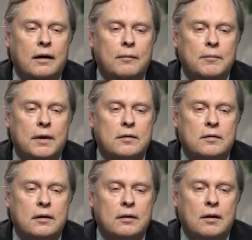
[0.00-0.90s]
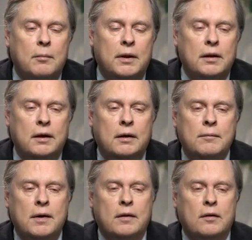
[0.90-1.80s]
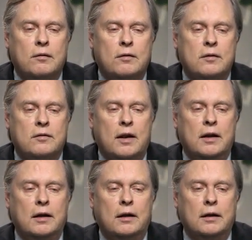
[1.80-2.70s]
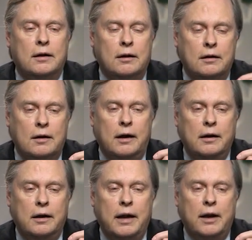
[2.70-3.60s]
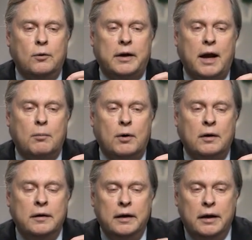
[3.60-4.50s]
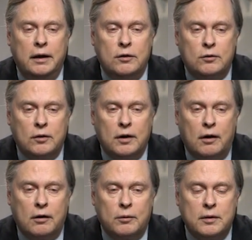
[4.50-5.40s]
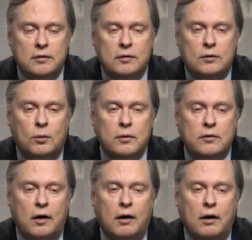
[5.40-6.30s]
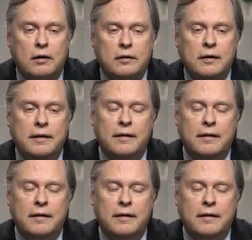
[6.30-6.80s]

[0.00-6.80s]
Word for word: I mean, the sending a nano camera into the arteries and towards the heart,